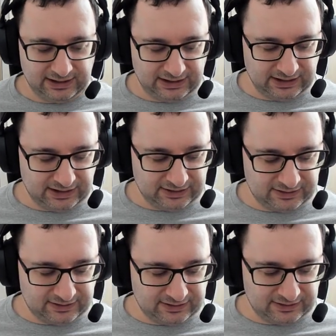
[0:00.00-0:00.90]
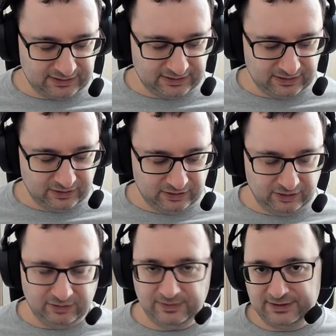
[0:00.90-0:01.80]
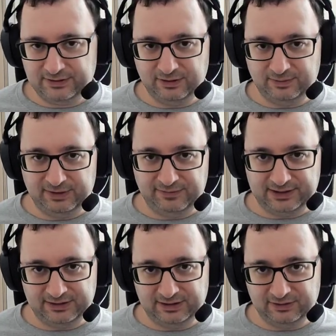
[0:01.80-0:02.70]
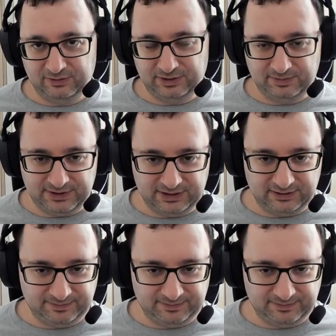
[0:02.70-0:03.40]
is always going to be faster with Obsidian.